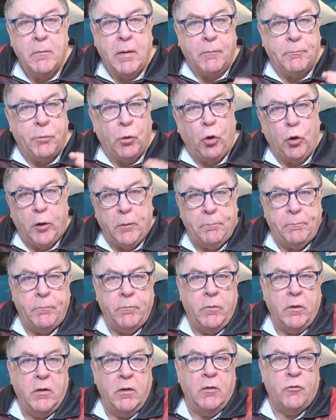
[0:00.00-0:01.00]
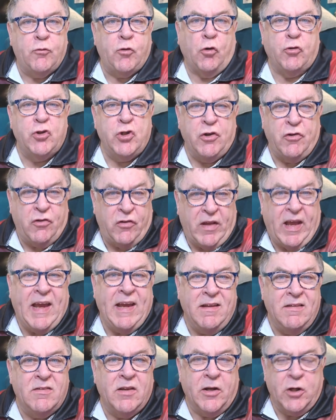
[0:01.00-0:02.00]
But I brought the sausages
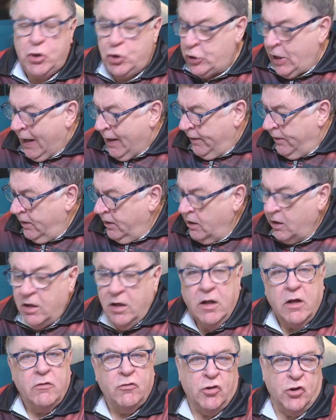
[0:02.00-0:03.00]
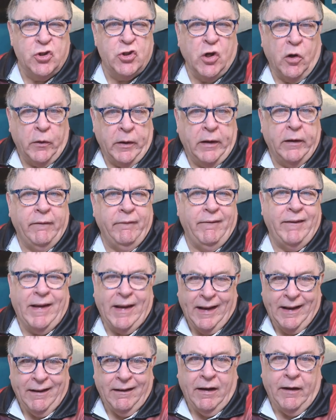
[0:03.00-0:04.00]
into the shed to show you
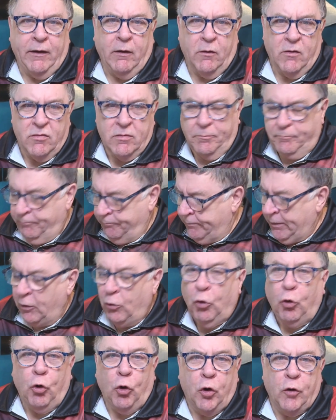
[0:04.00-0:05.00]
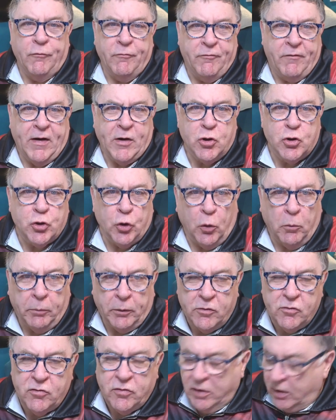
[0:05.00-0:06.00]
here. I know it's a bit unconventional,
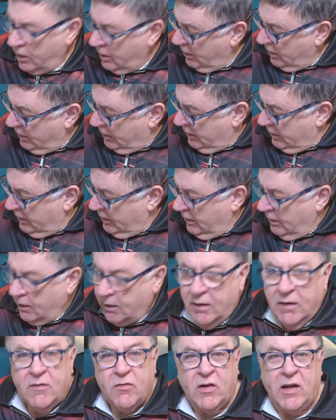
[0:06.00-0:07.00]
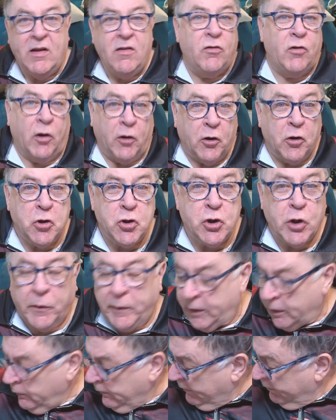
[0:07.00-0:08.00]
but it's easier than
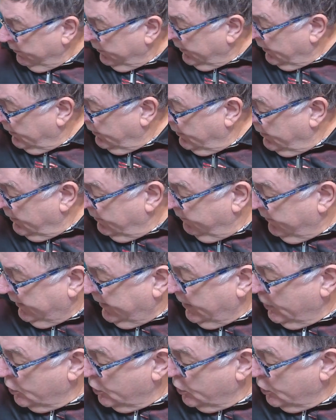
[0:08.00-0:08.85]
showing you in the